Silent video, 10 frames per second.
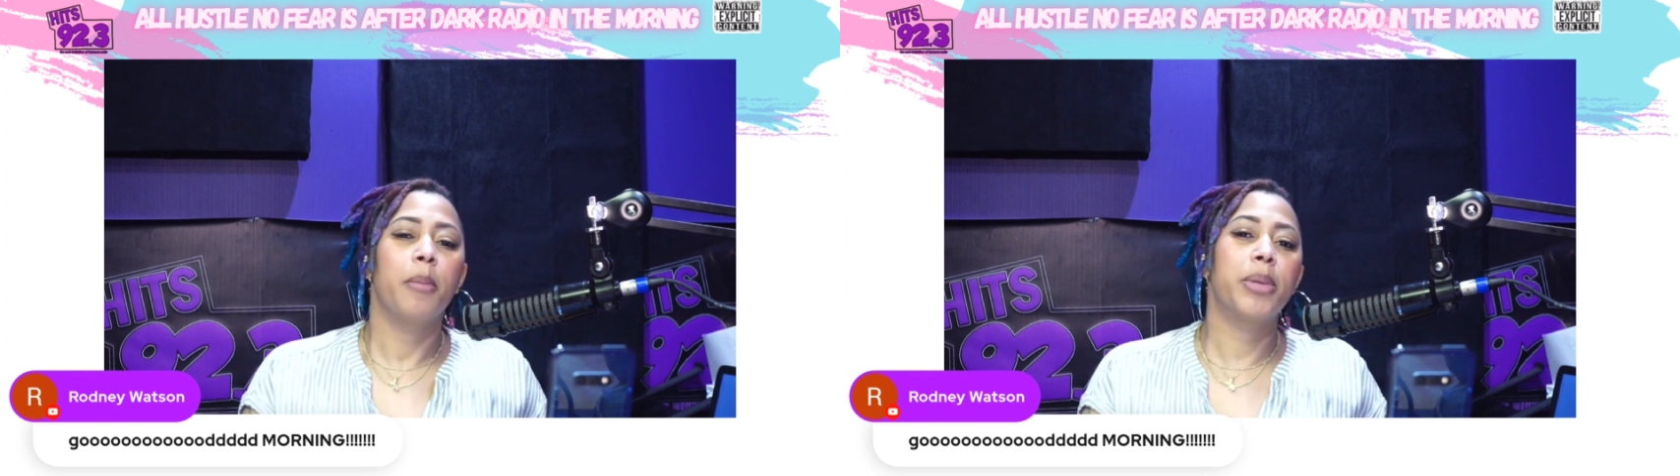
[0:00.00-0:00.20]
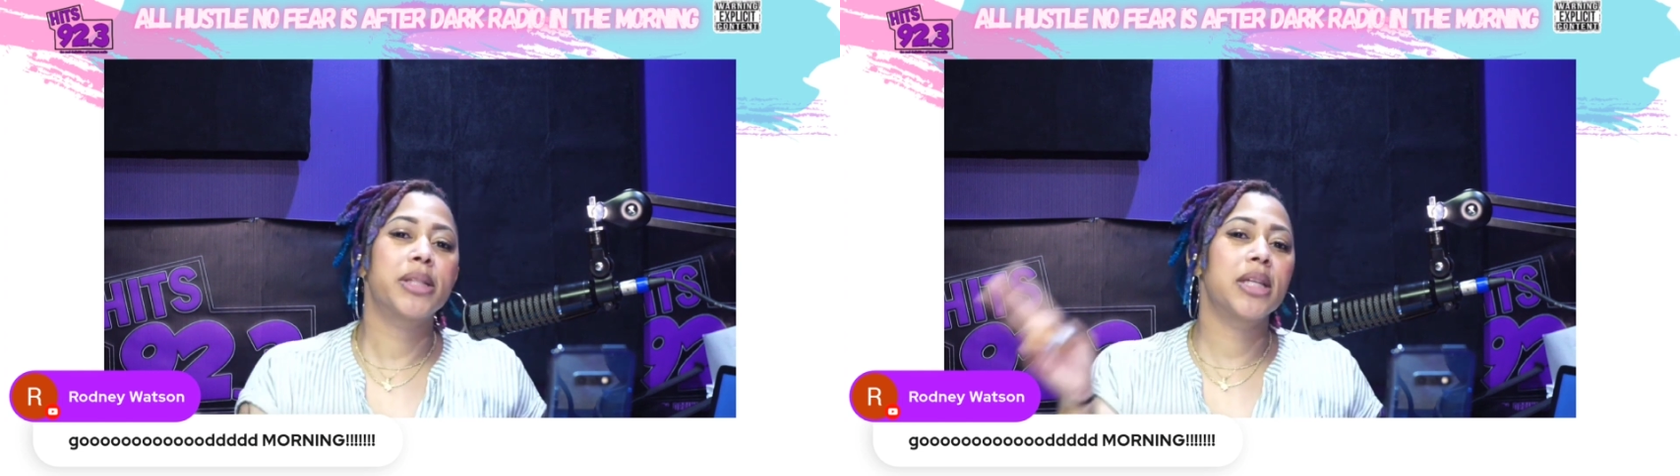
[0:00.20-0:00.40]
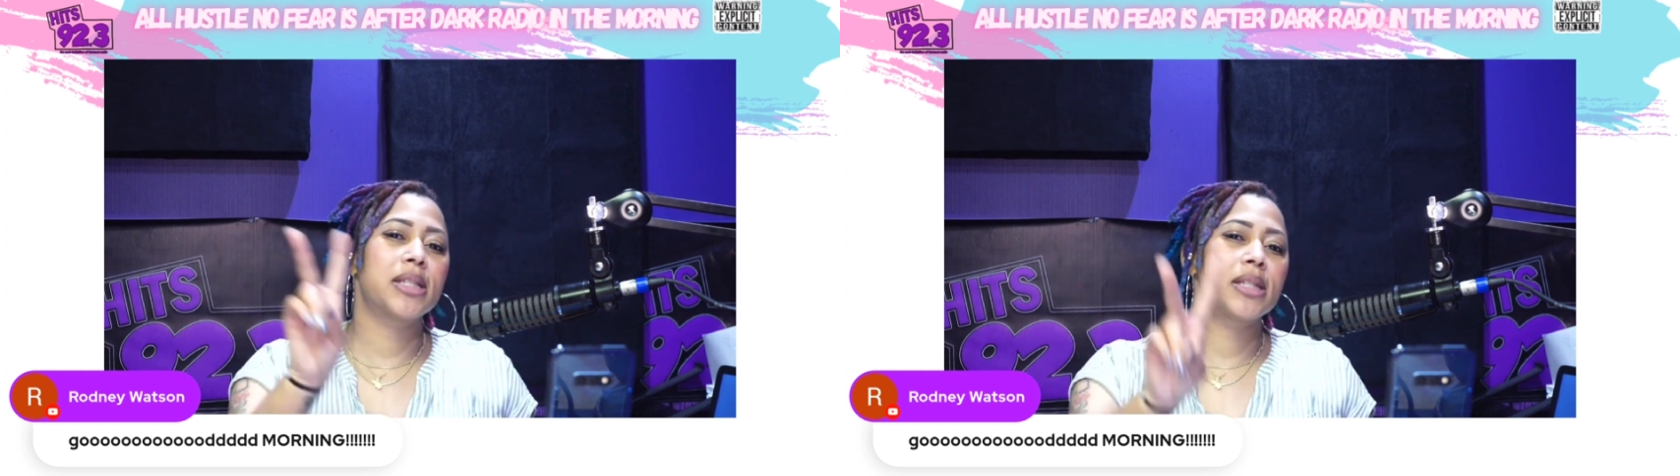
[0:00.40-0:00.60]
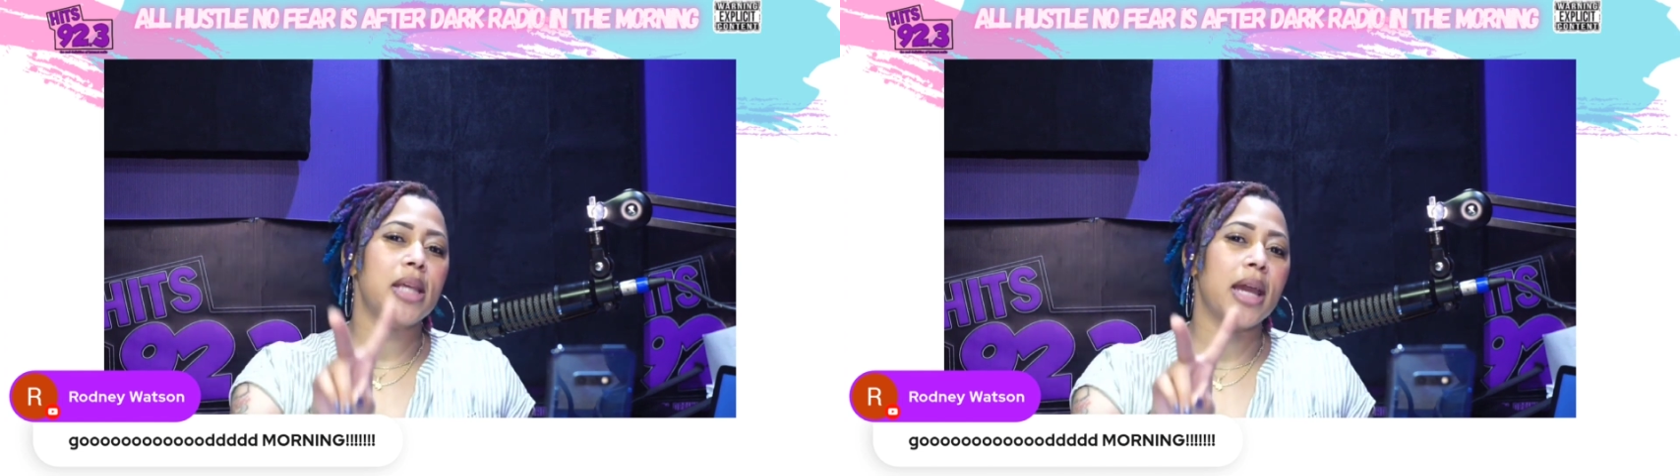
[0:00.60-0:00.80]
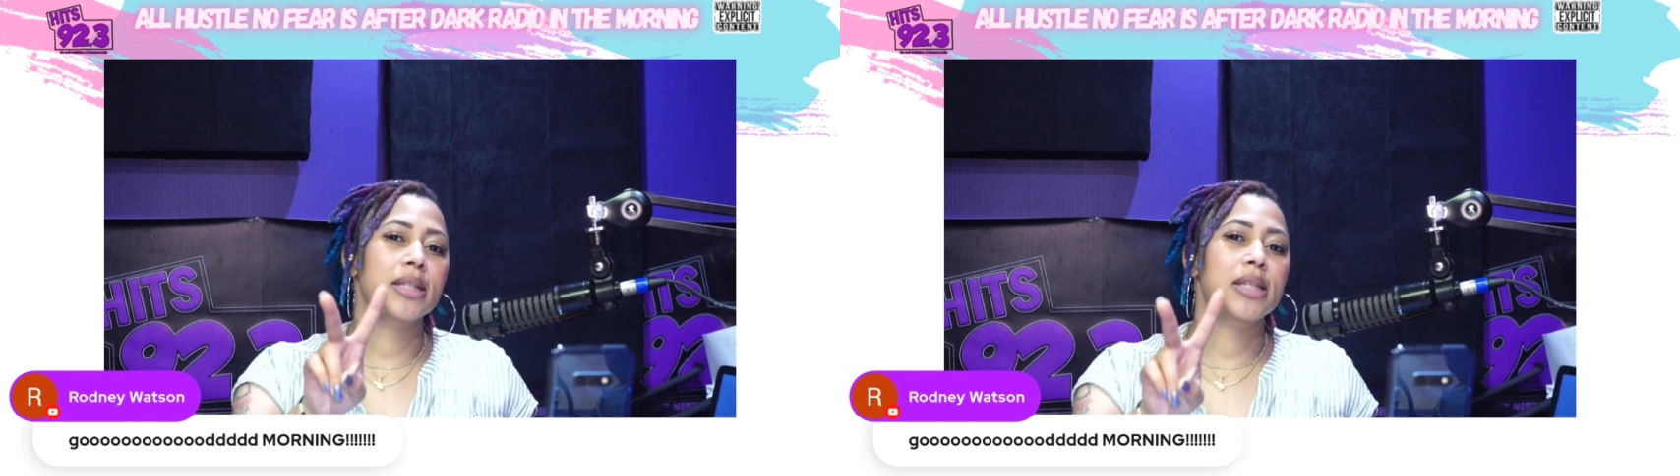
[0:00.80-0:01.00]
But see, the
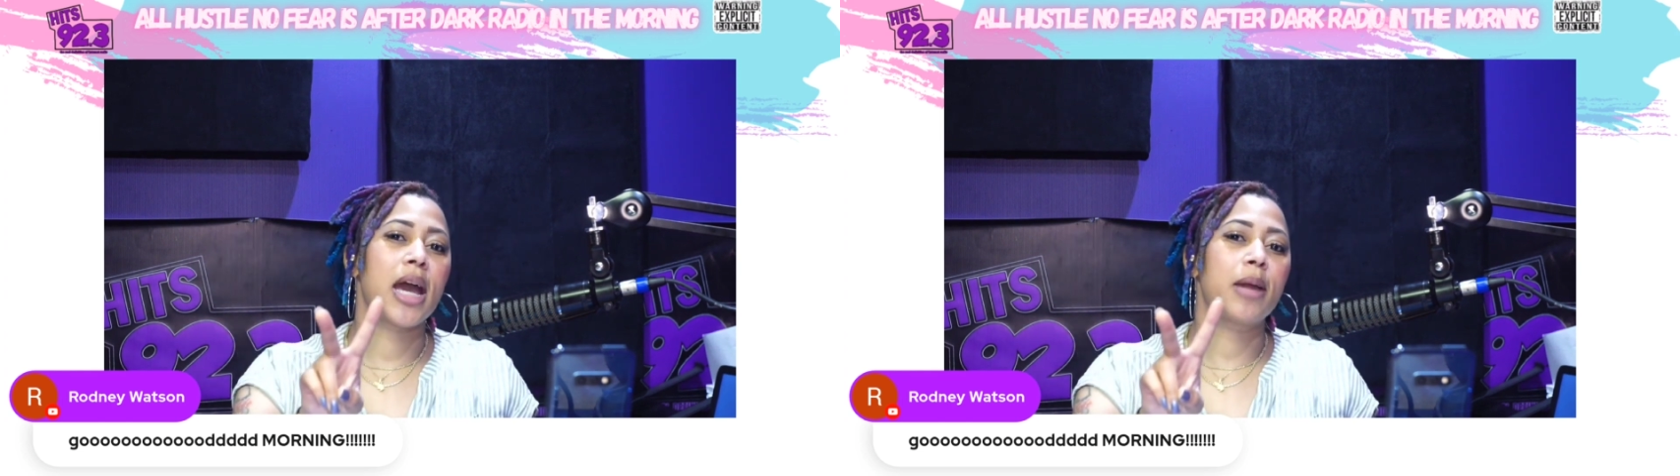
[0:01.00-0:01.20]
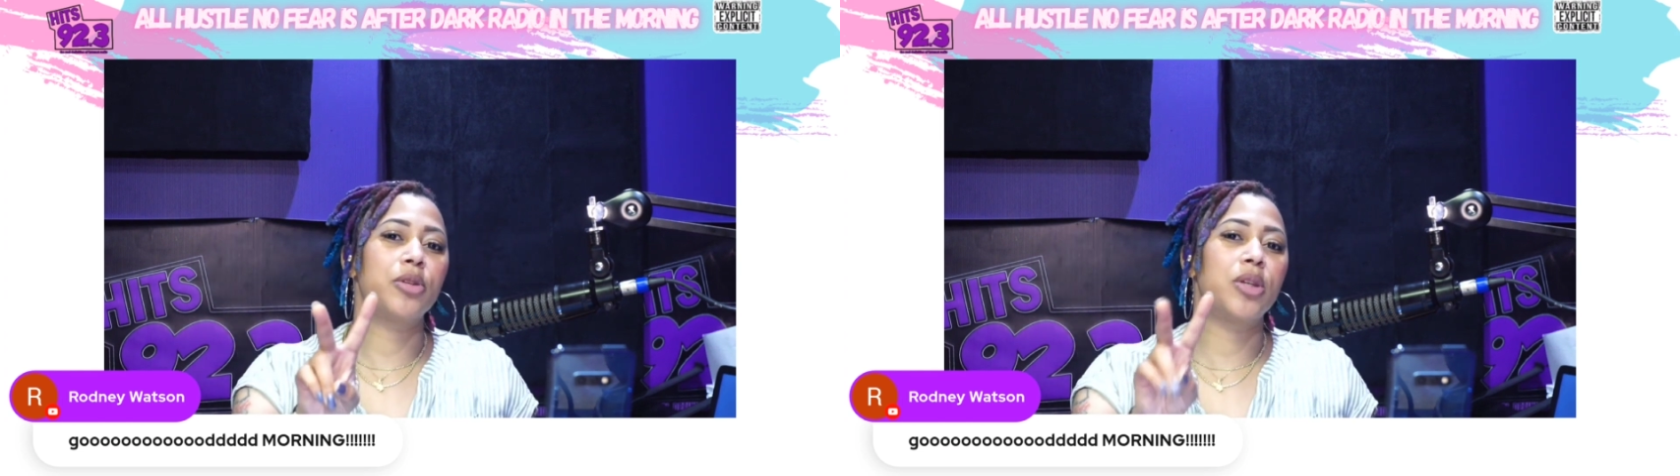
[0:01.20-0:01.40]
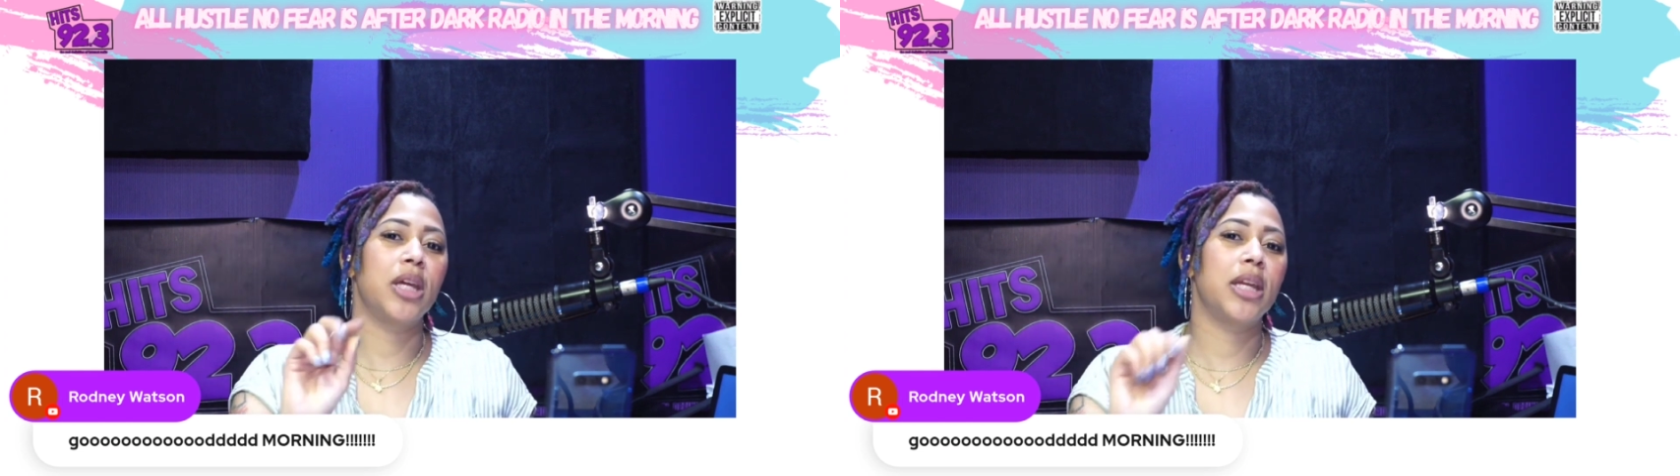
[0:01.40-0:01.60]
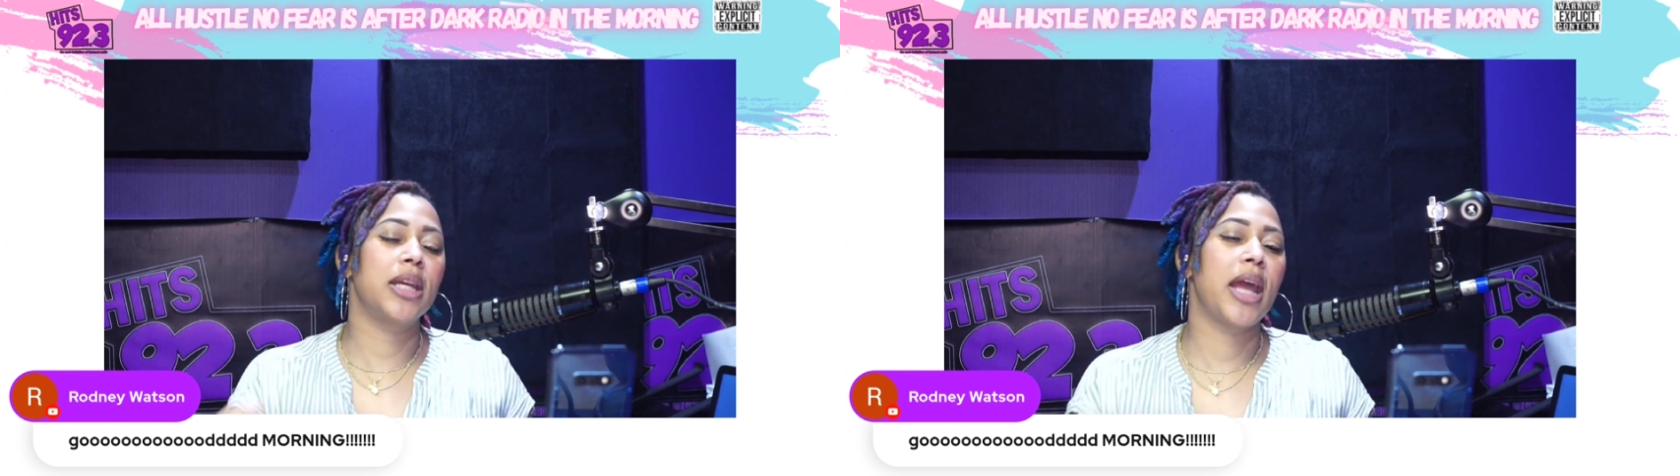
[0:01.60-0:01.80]
second time you did it,